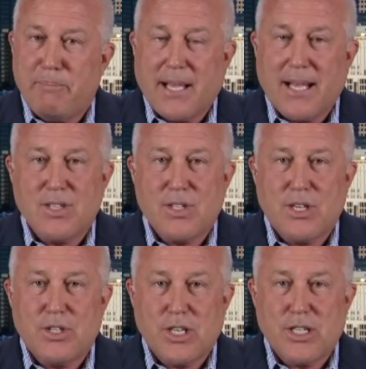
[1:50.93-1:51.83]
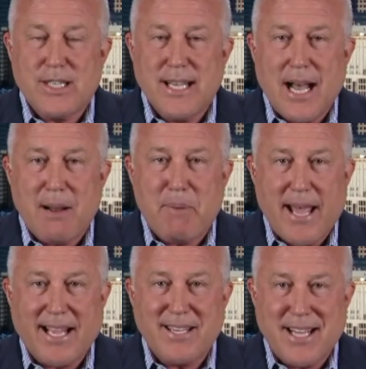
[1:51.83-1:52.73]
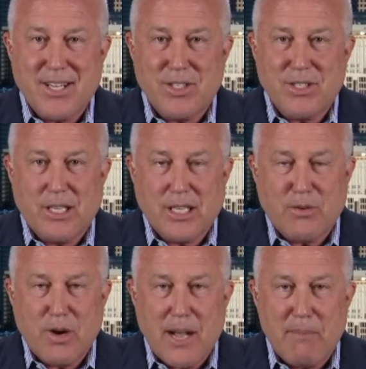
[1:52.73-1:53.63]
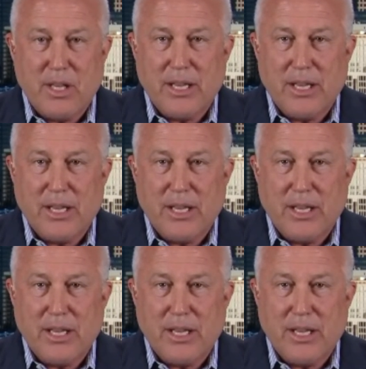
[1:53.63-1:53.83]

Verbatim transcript: because they're just not paying attention to the crime.